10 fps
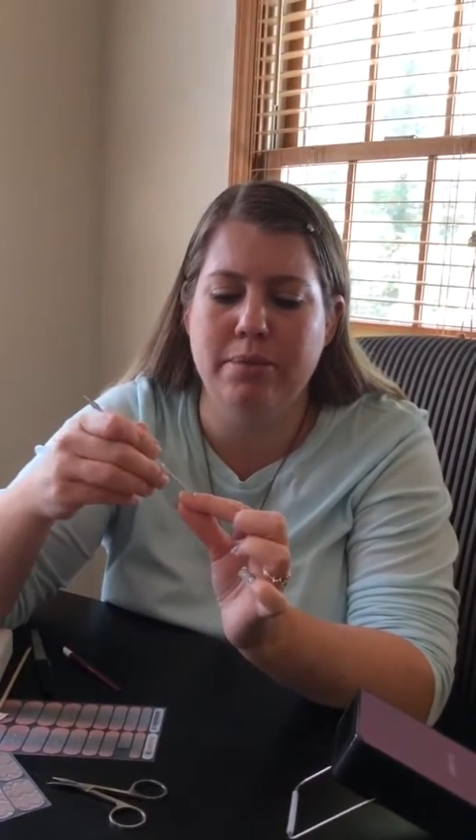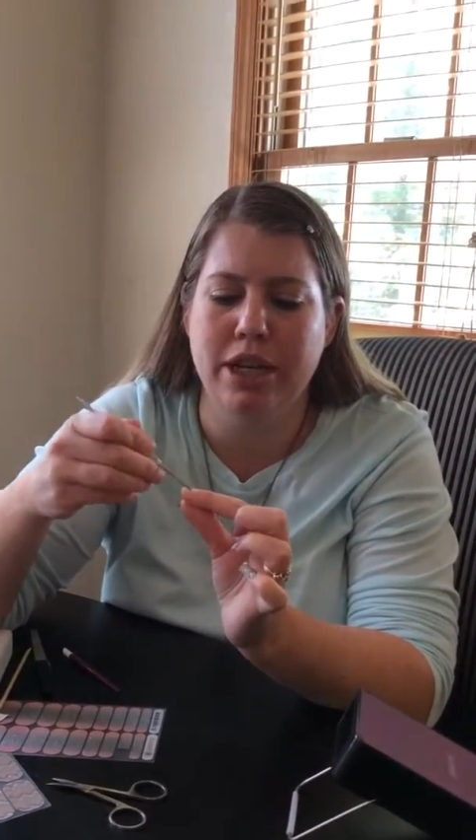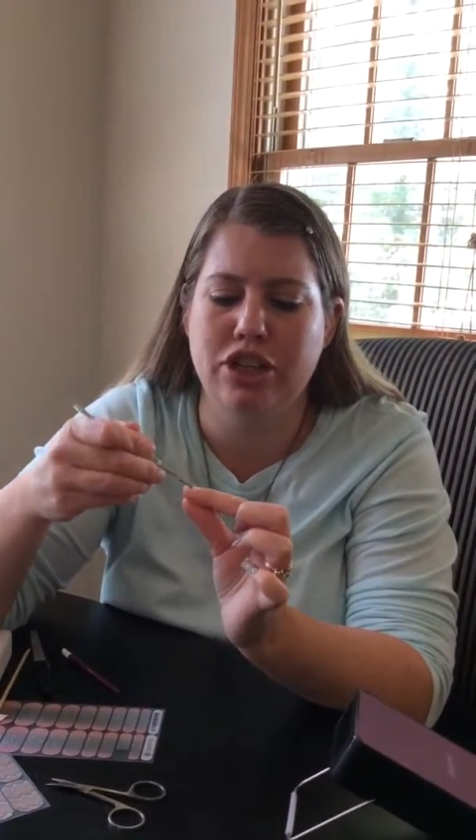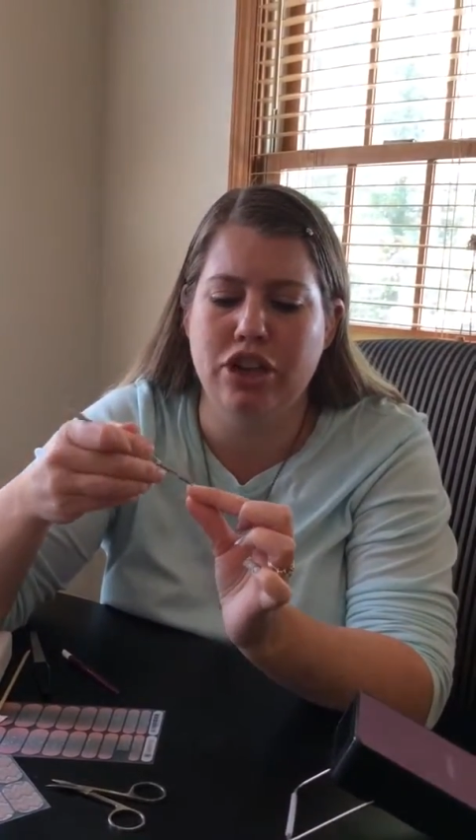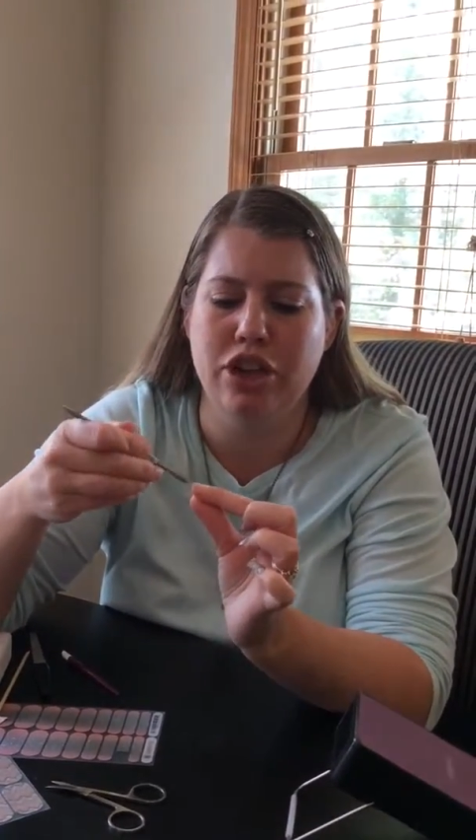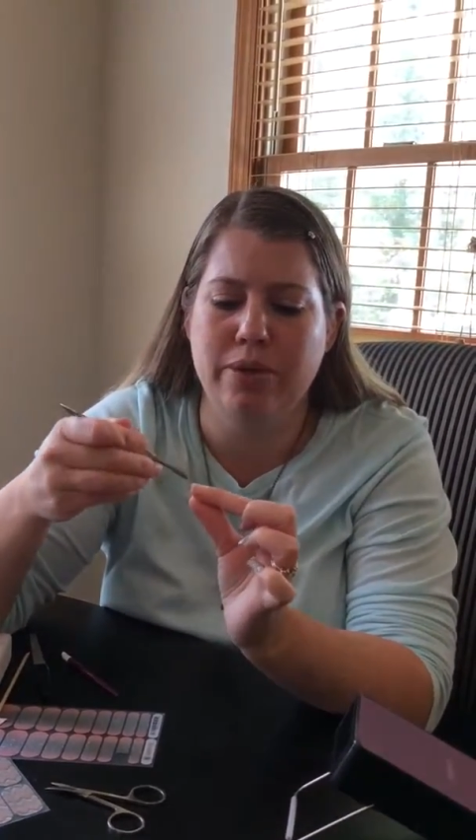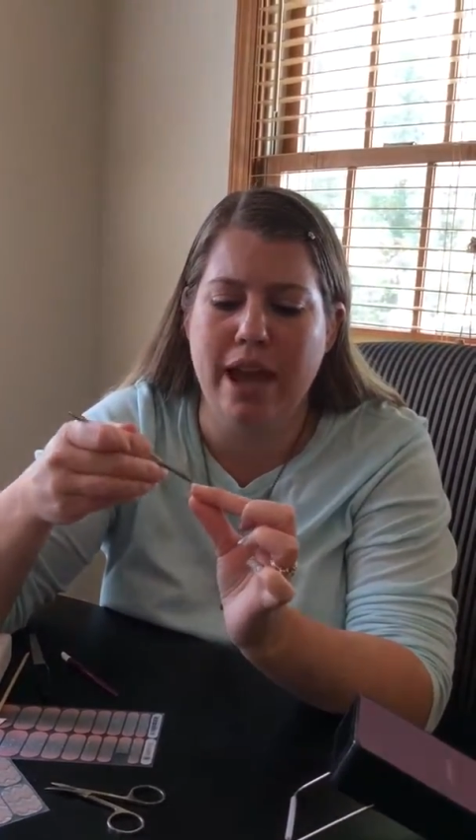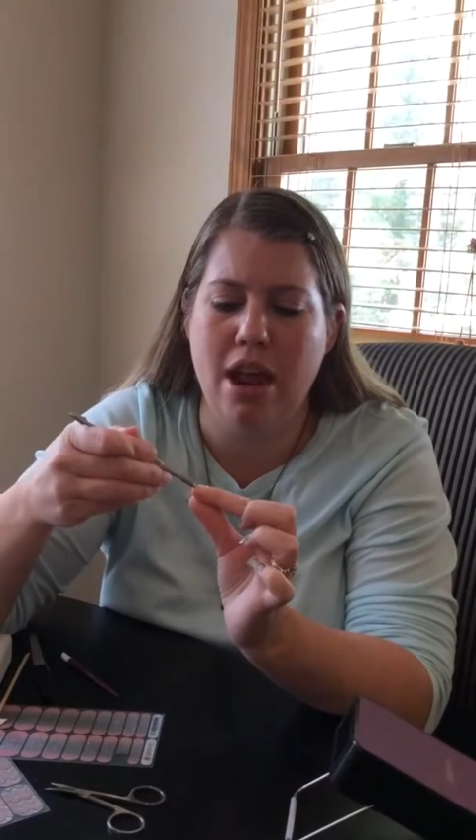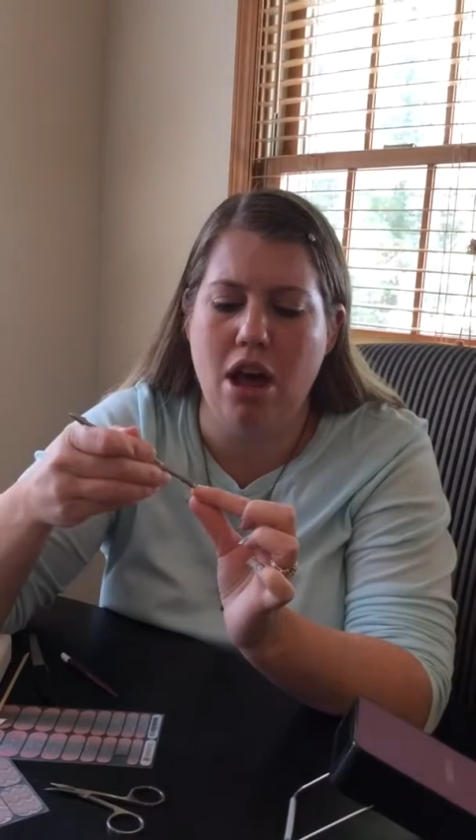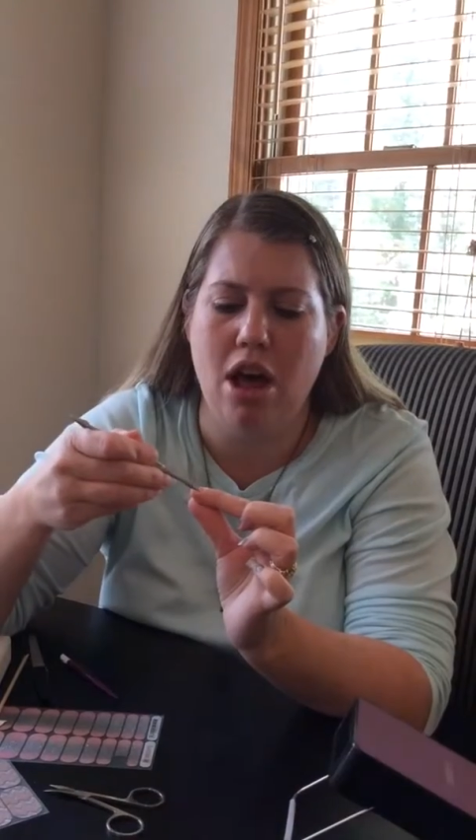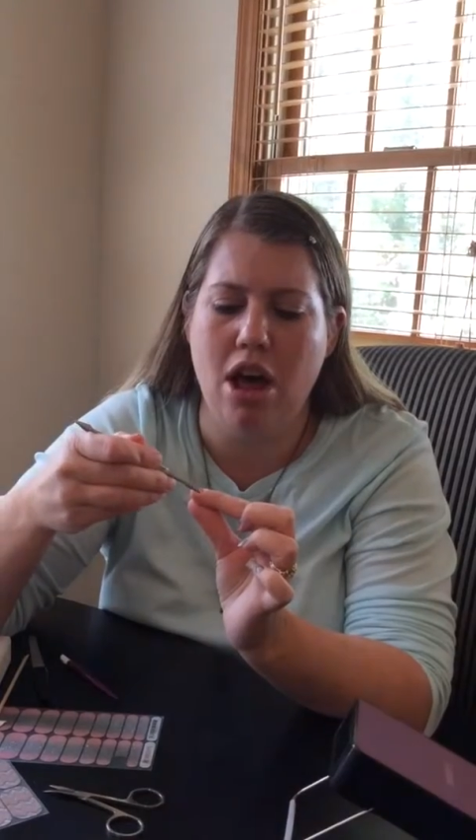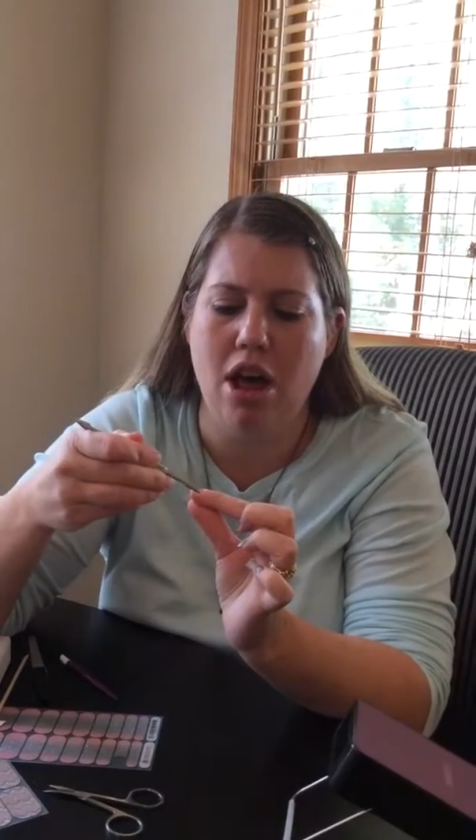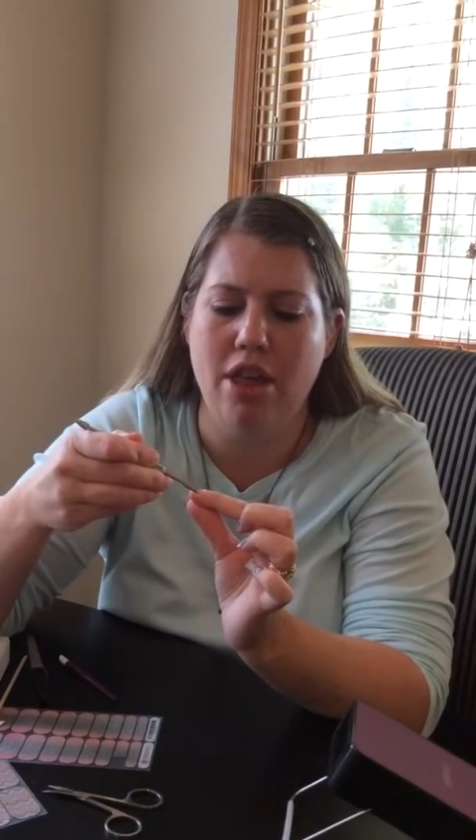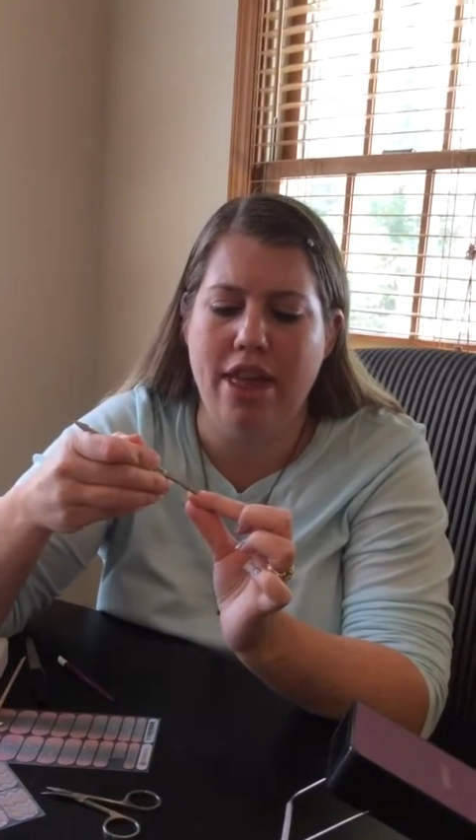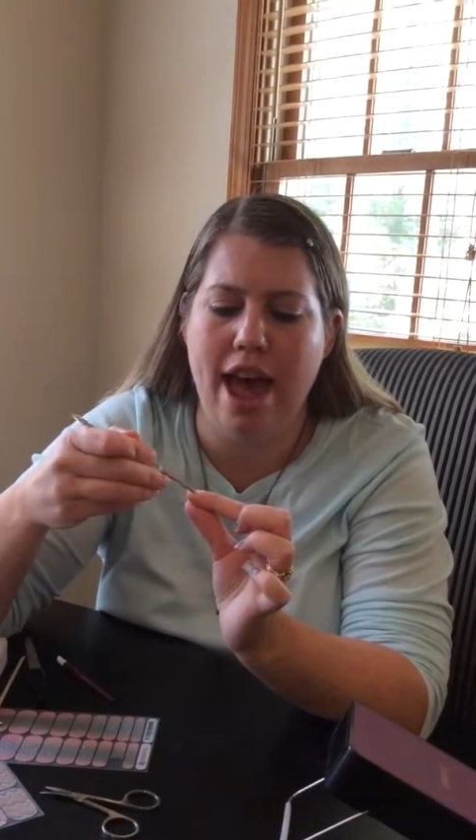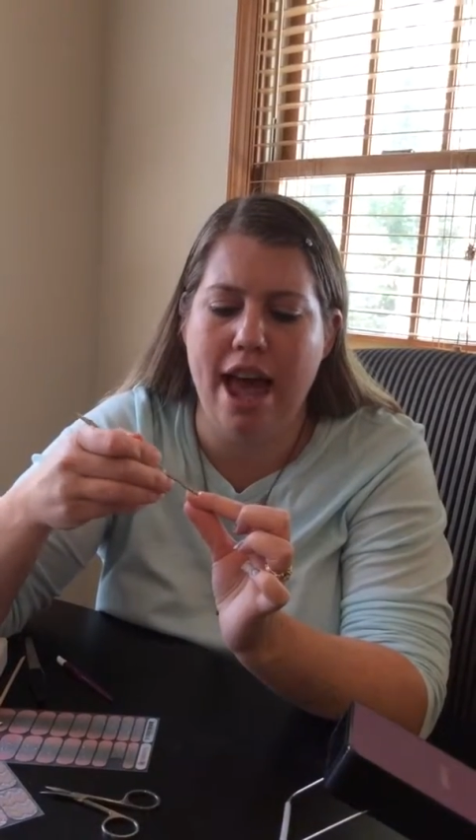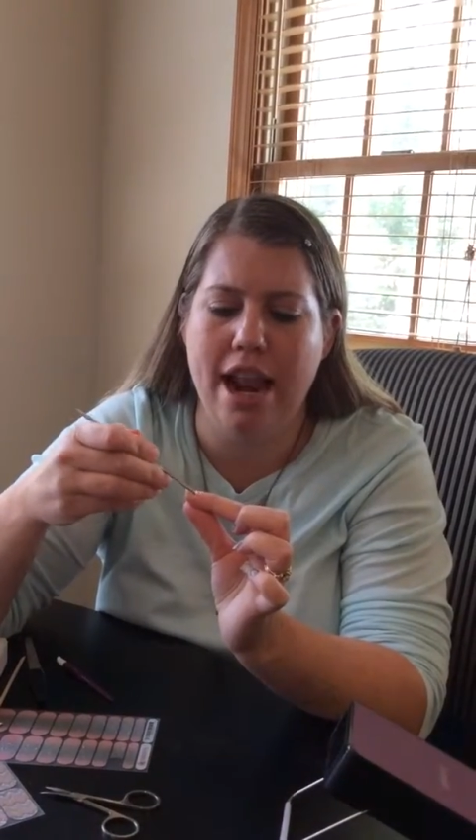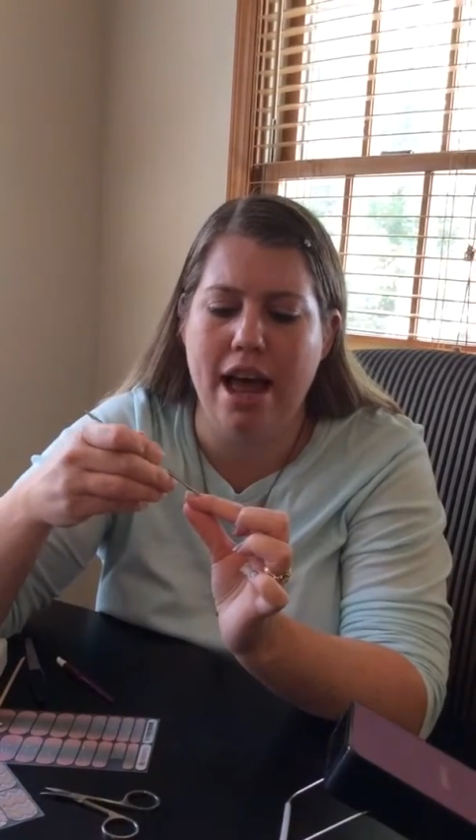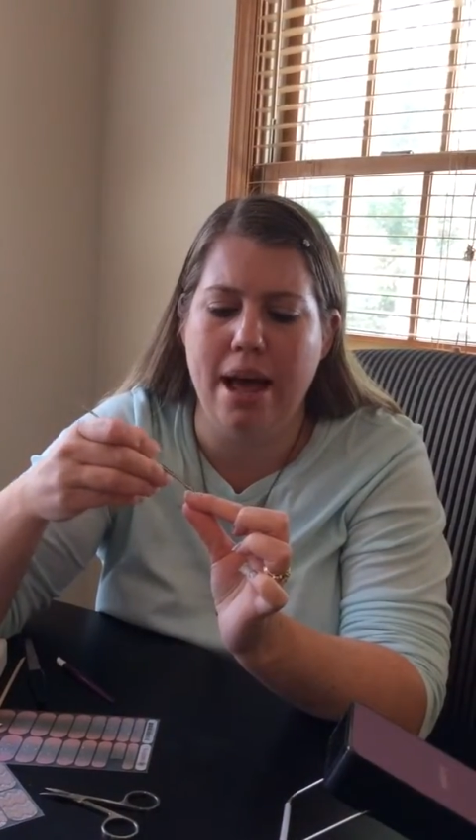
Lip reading: make sure you get all that